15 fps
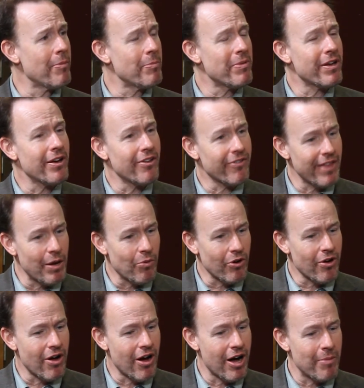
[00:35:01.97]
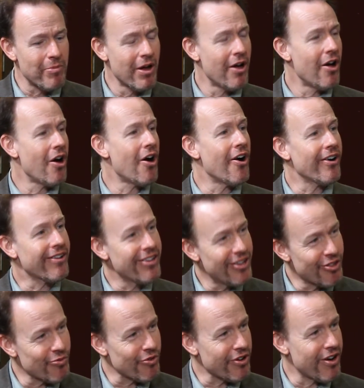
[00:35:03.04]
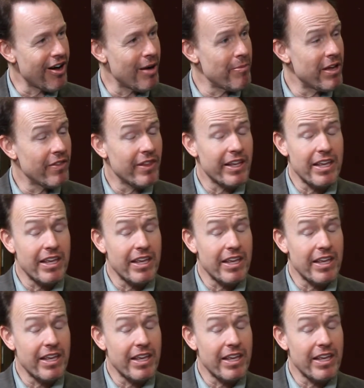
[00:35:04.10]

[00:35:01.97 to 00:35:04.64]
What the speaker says: and because they were calm, our kids were calm, and the